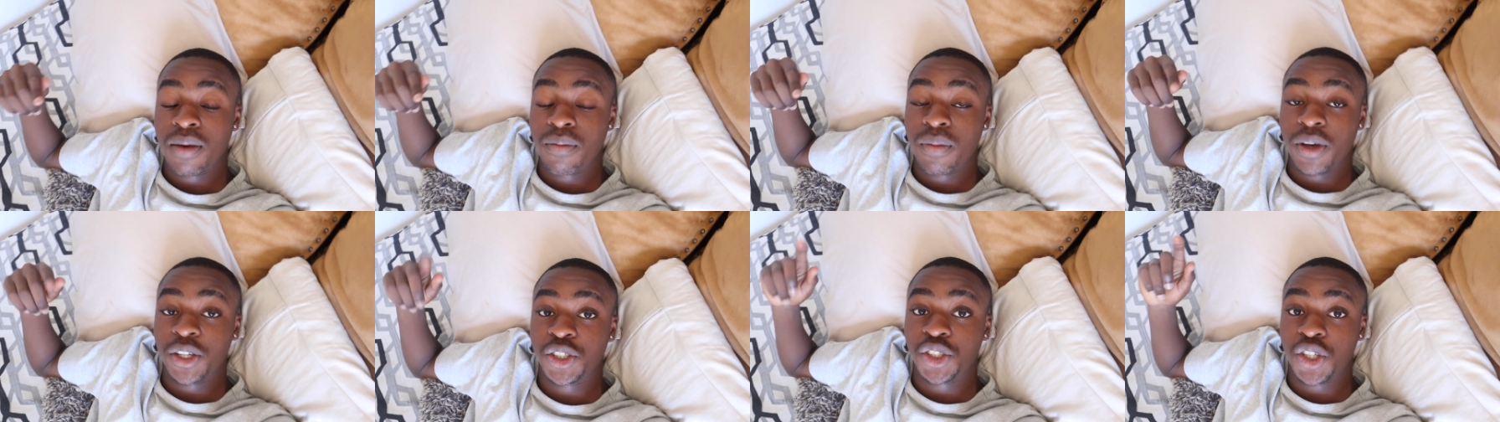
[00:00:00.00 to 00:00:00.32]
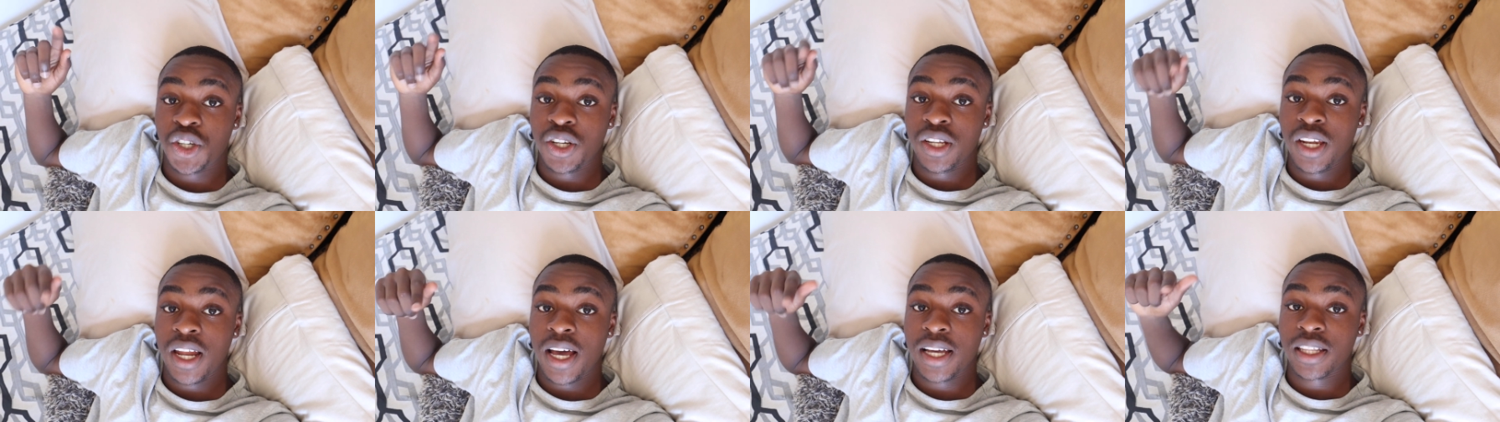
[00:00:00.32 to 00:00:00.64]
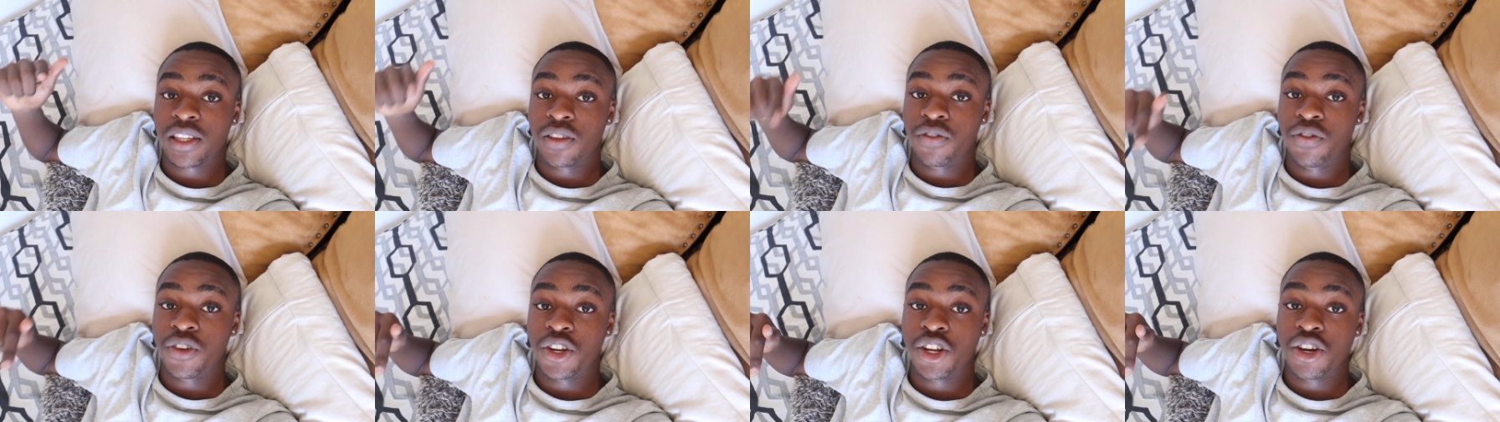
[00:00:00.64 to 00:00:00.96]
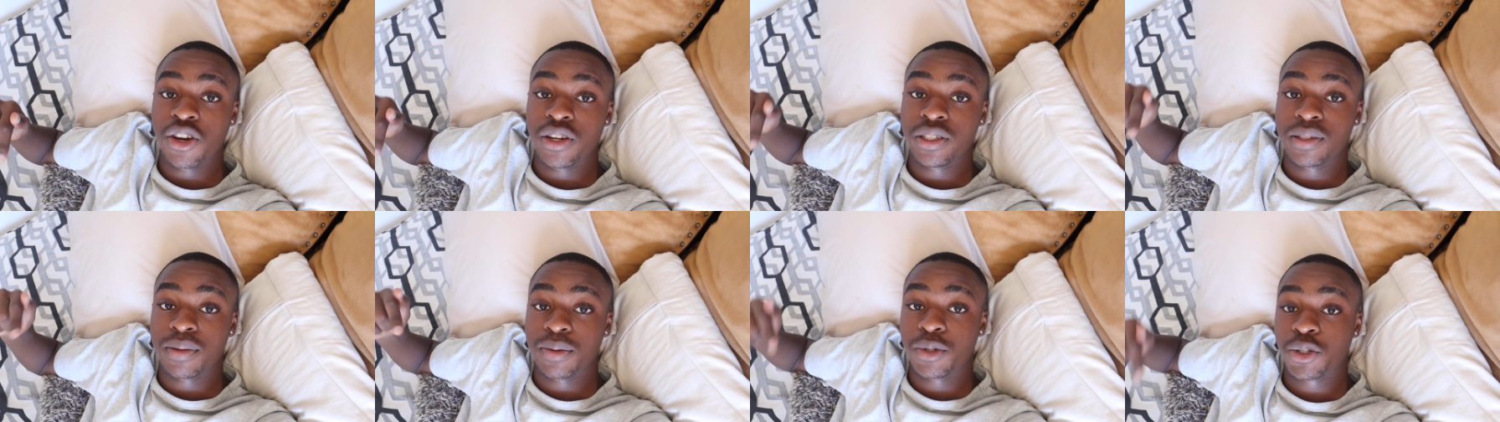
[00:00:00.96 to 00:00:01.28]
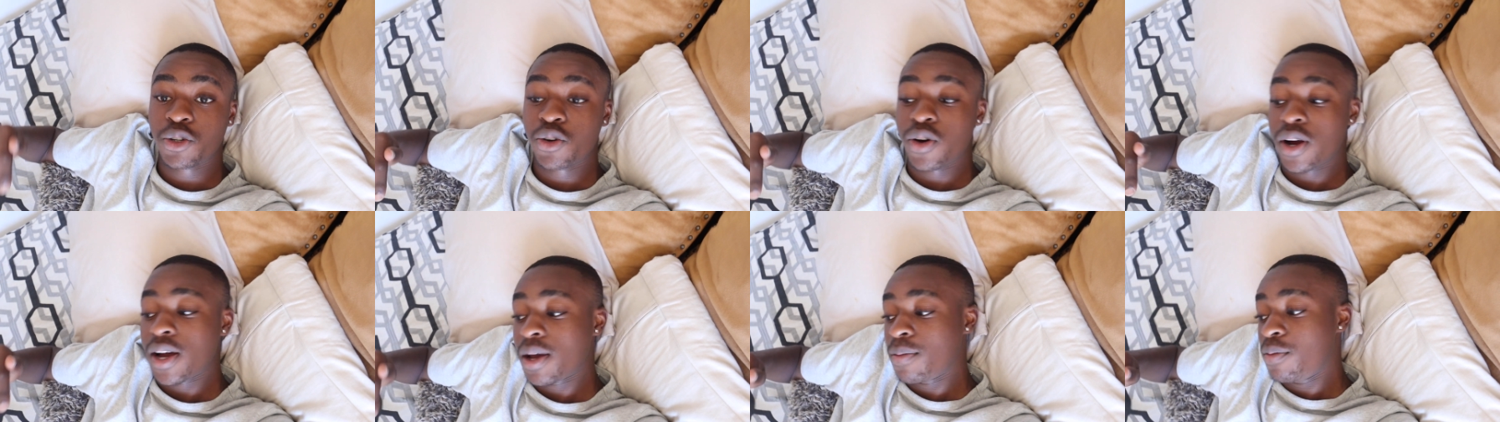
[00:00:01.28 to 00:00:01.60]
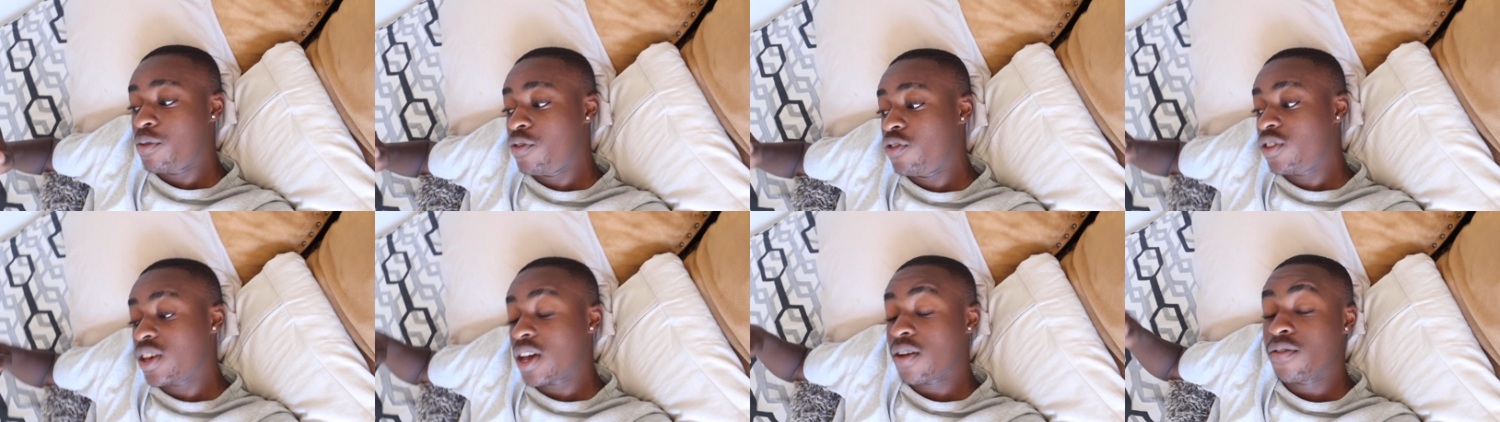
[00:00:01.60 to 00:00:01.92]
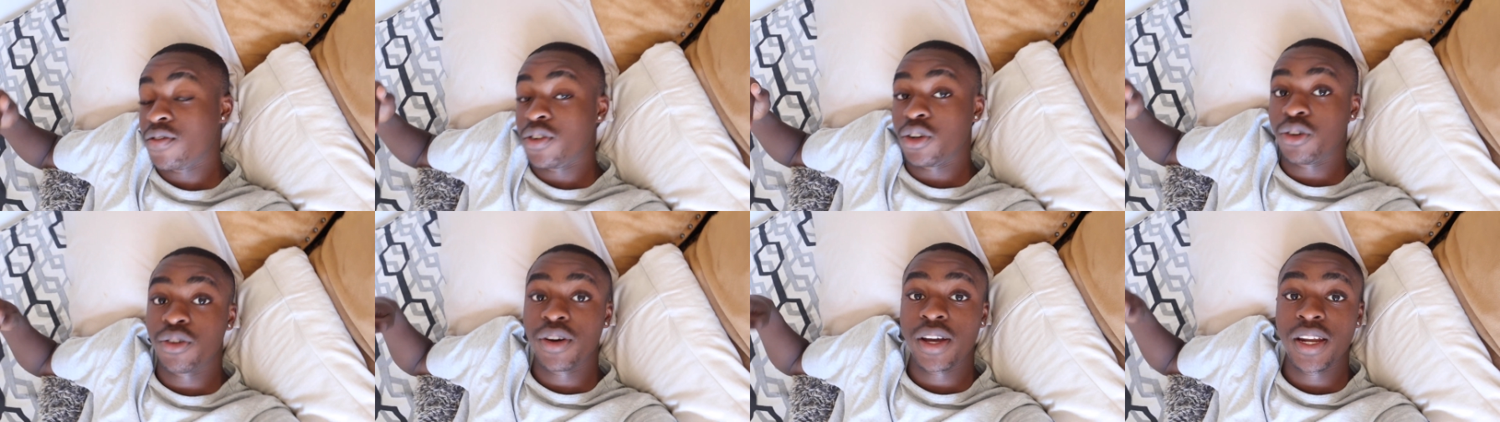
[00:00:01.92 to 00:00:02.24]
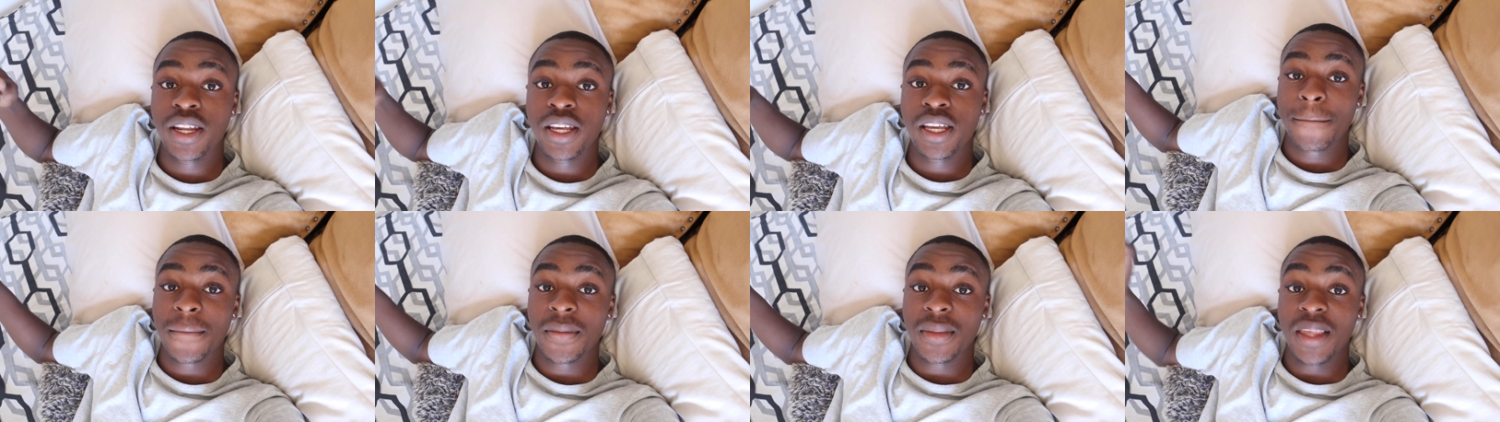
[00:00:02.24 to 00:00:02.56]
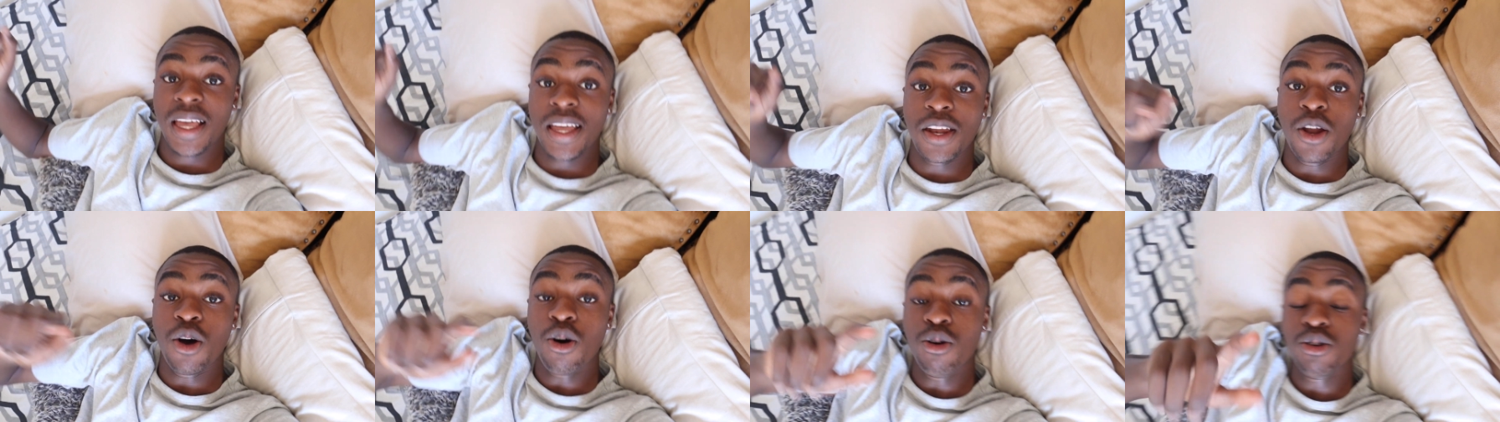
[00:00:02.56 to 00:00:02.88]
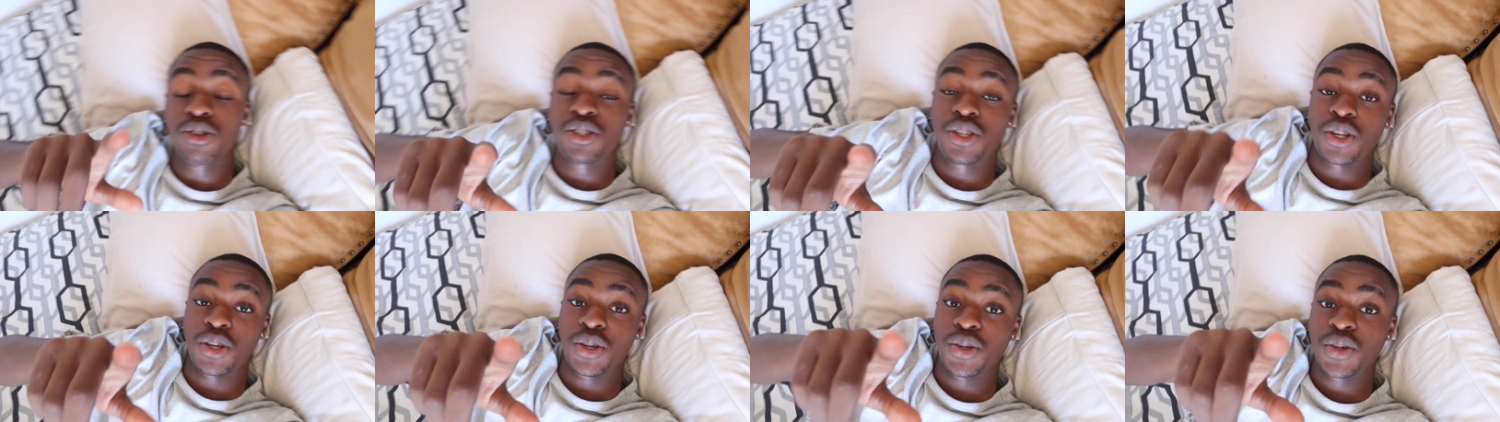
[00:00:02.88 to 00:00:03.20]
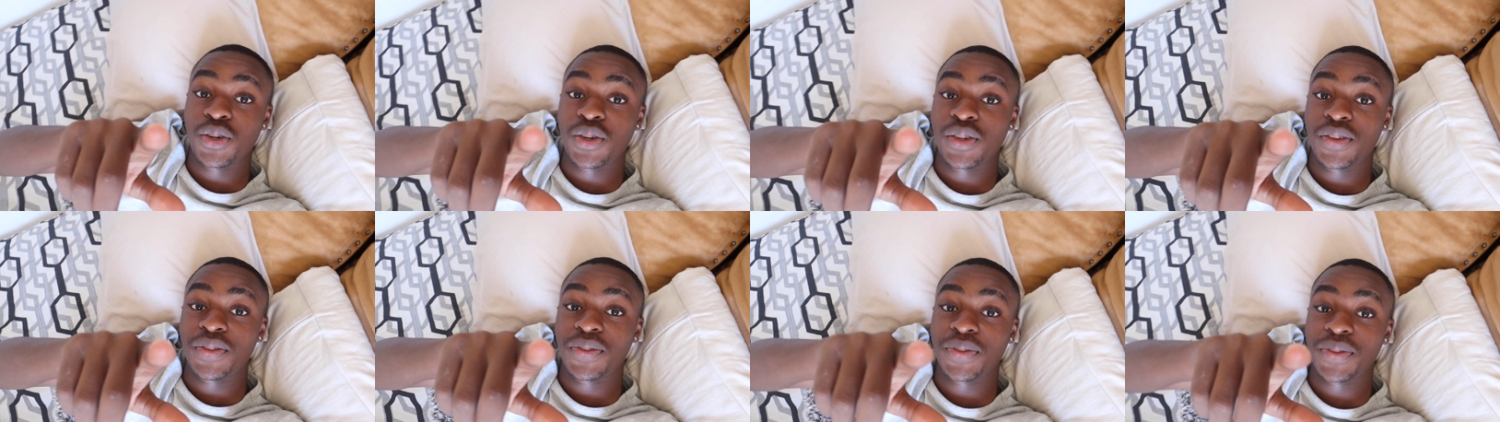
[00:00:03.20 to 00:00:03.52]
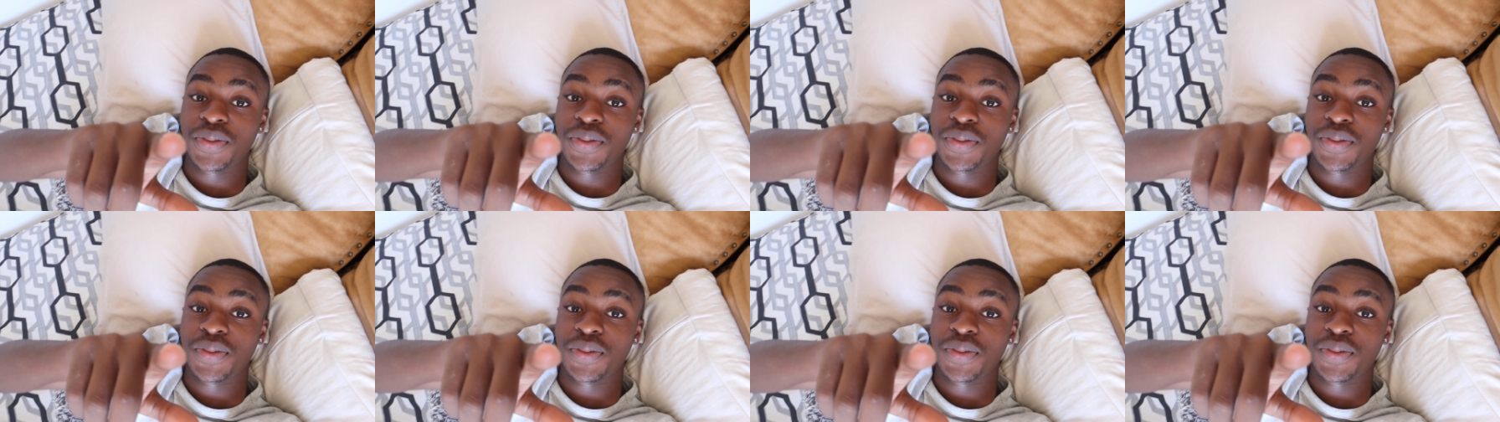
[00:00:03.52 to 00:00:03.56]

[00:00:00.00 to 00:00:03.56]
Make sure you like the video and subscribe if you haven't already. And also,